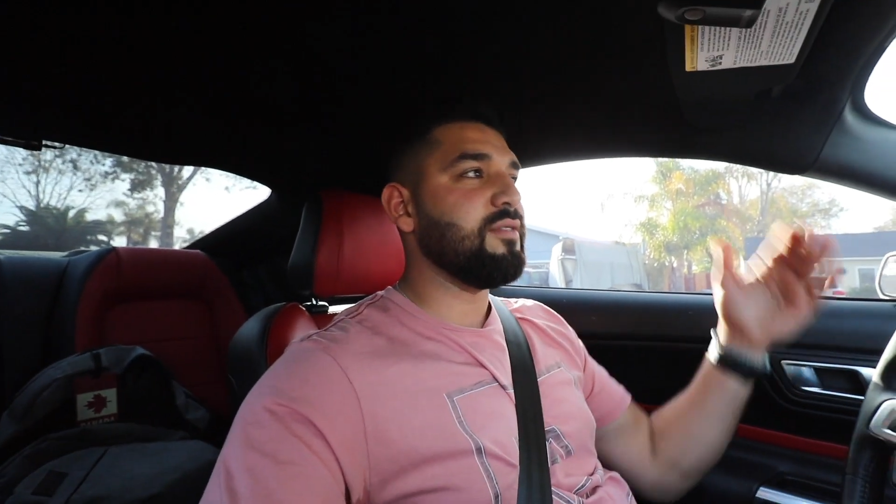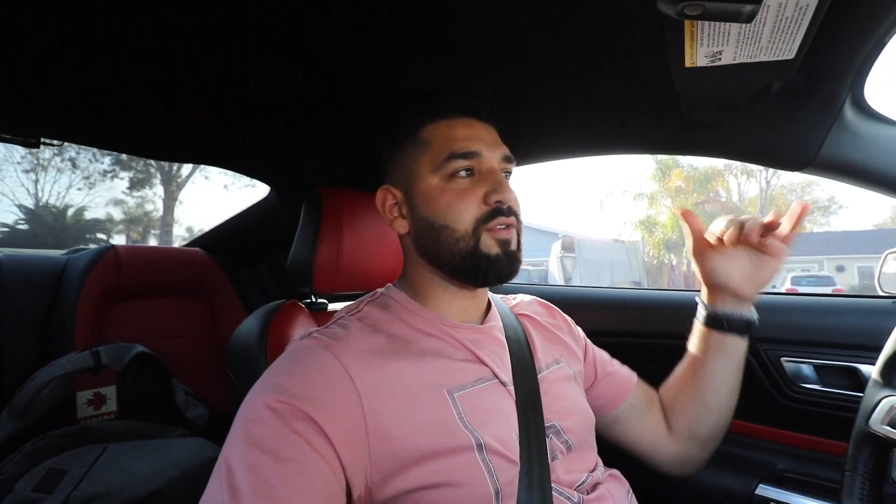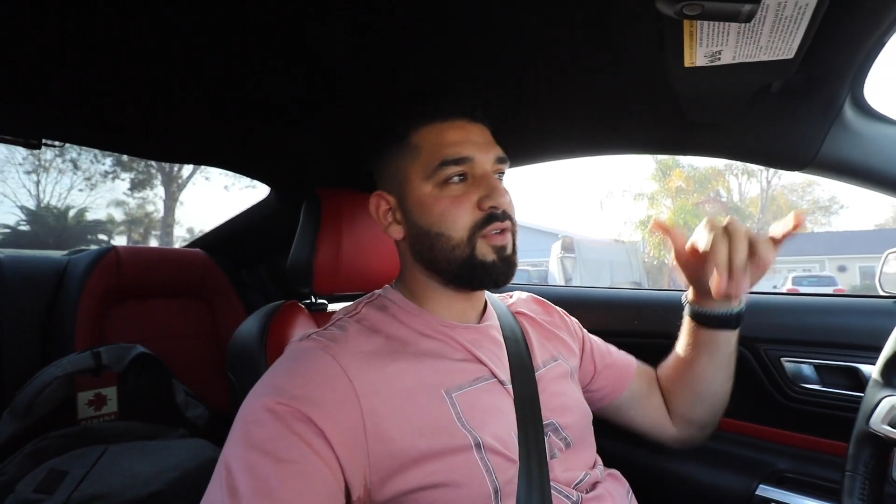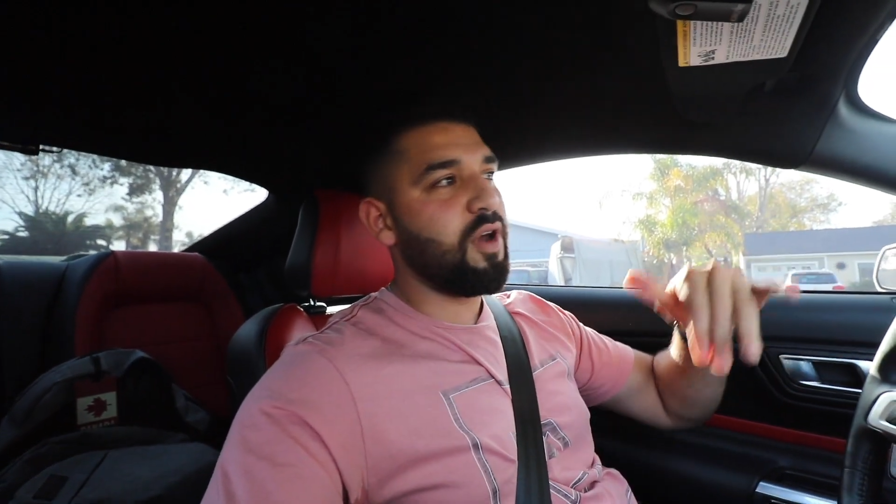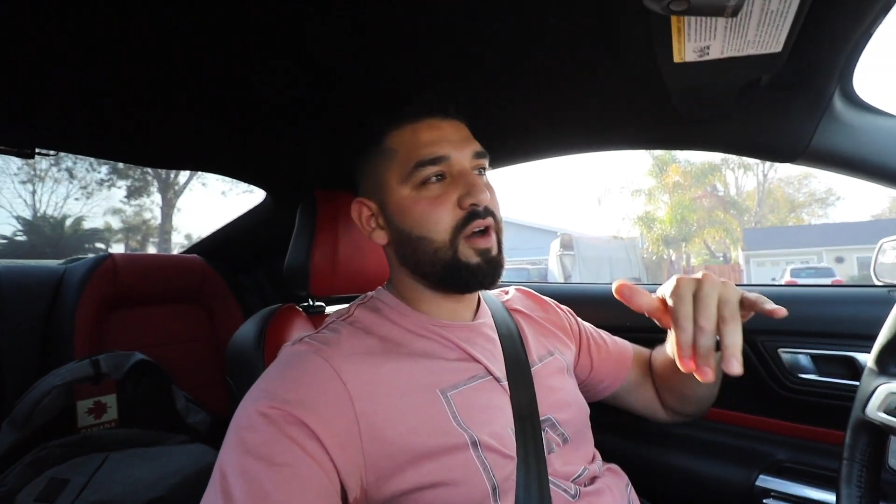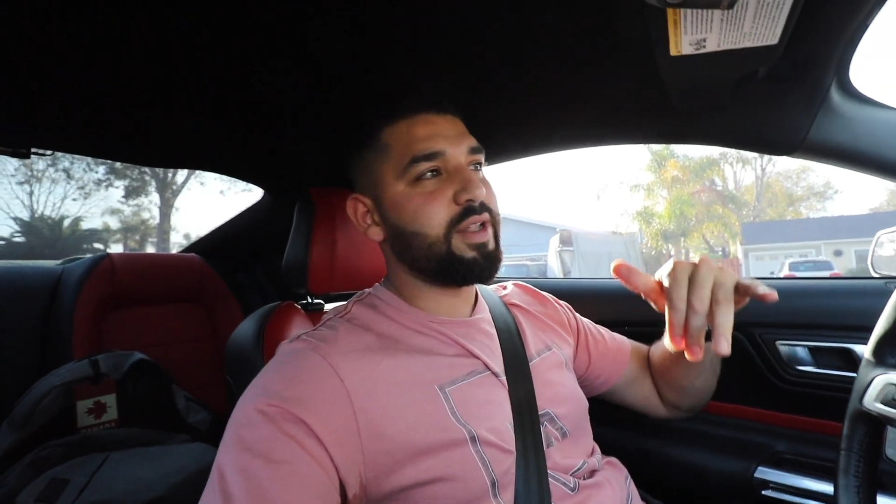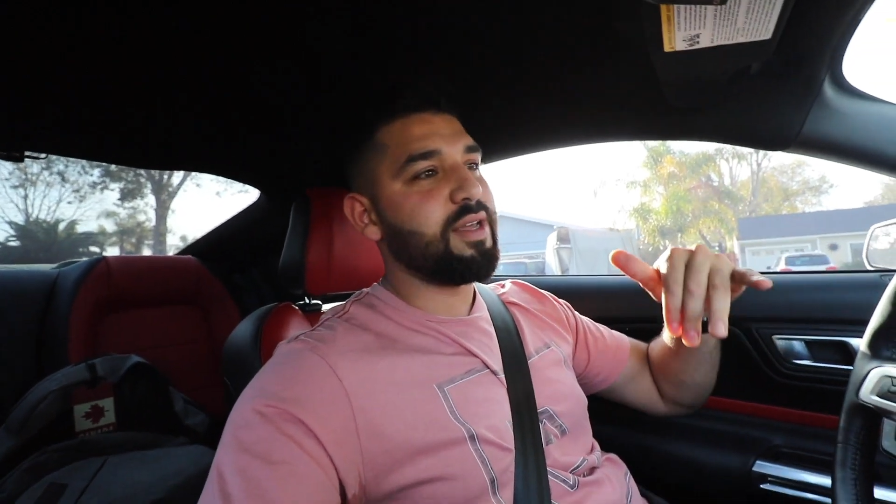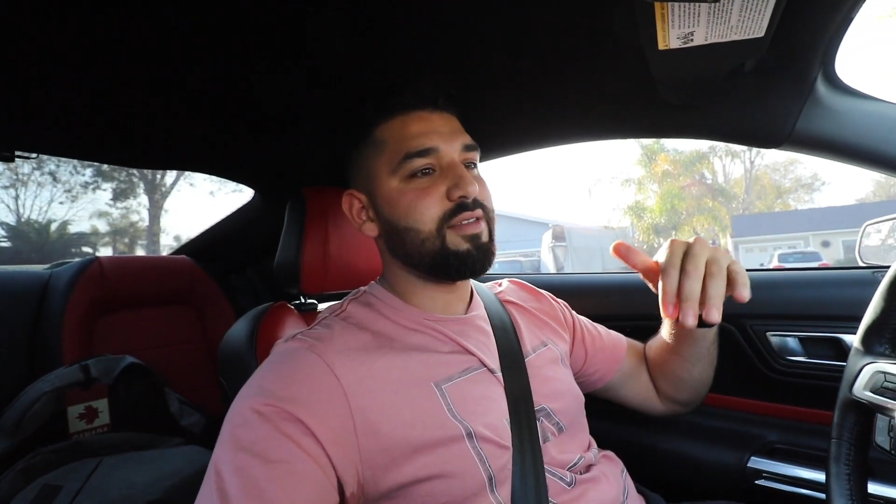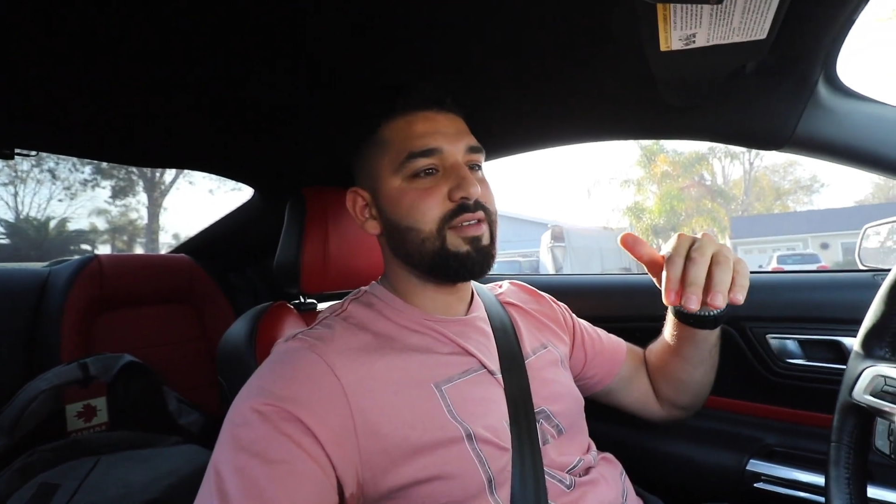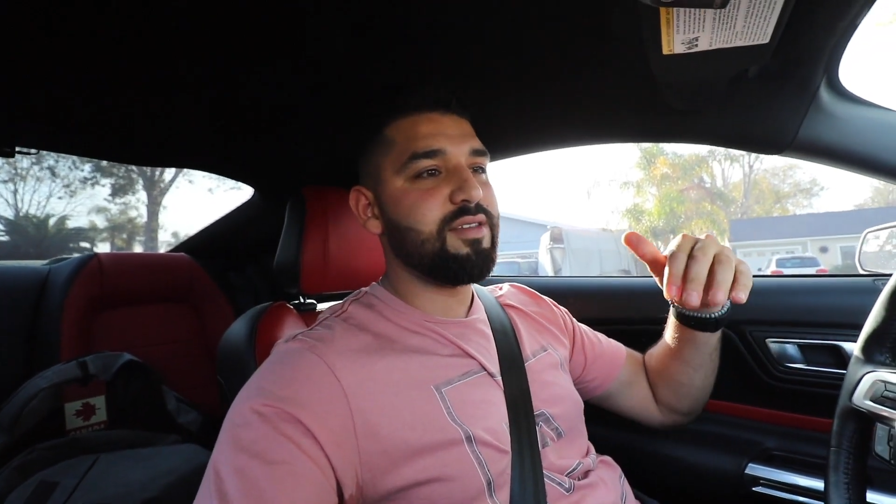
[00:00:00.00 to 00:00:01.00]
for the
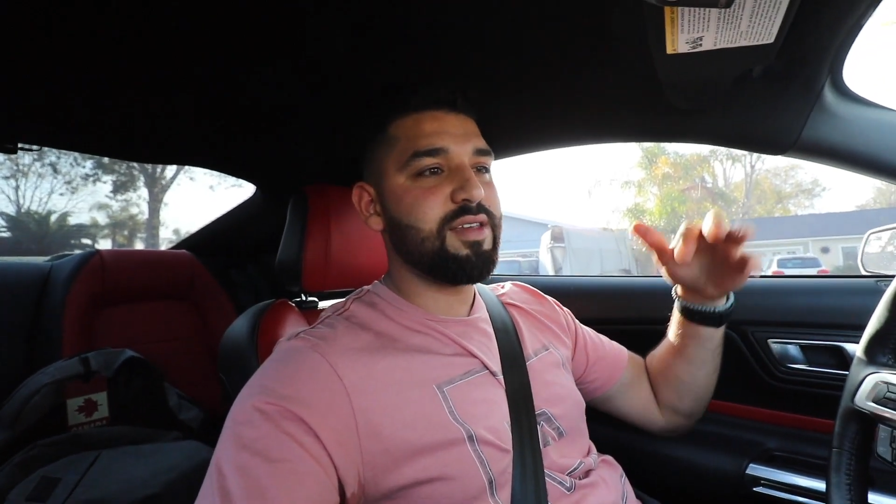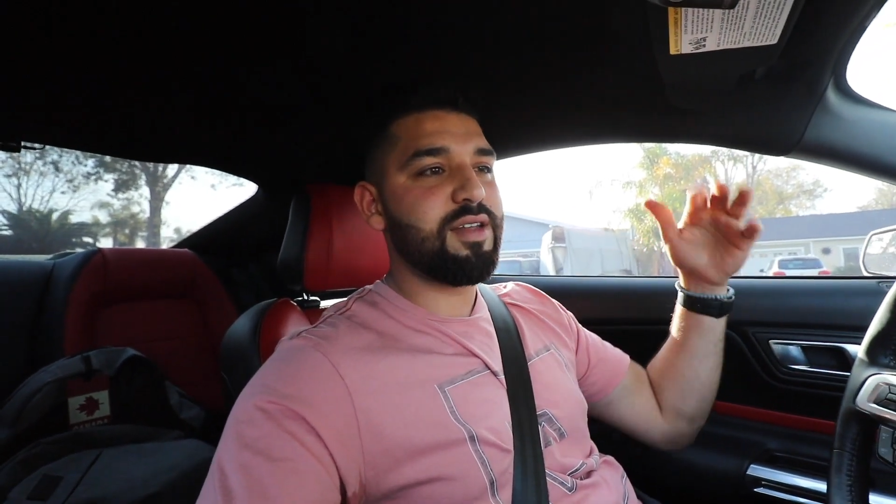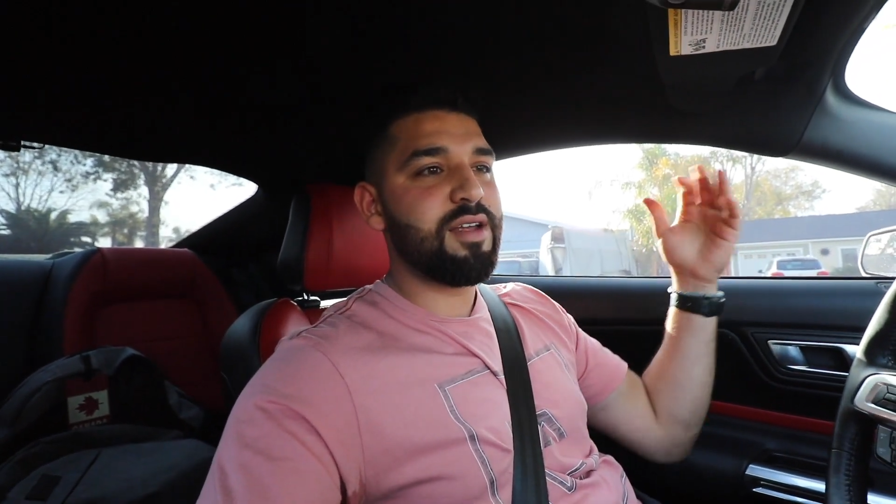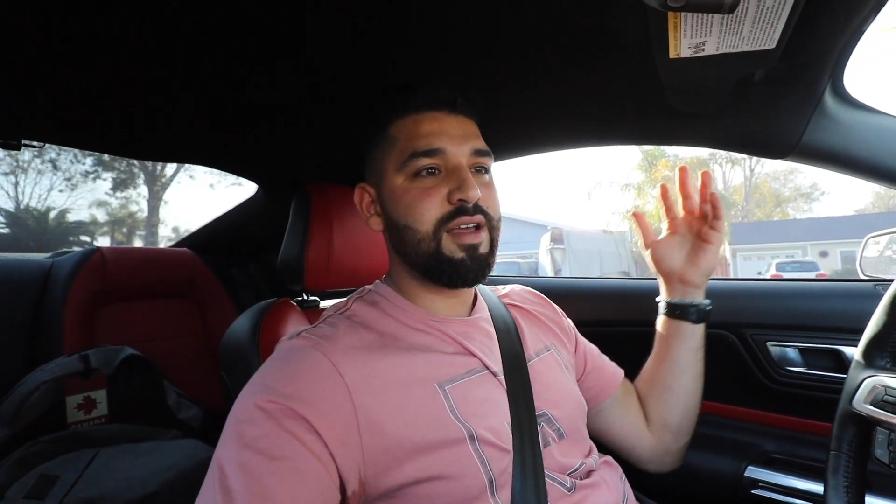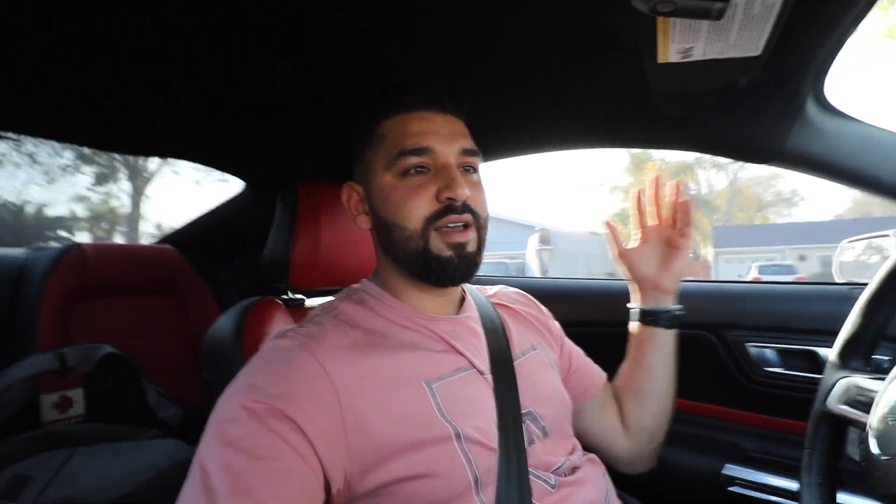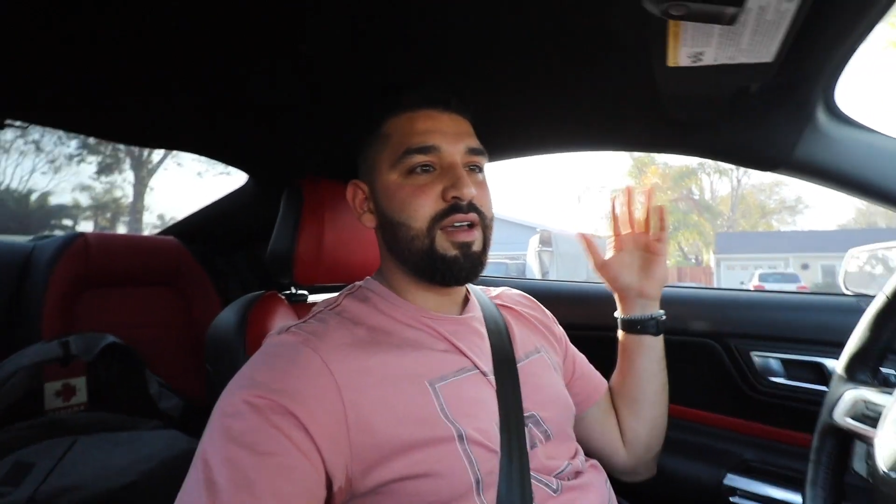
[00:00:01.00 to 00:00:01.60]
holiday season.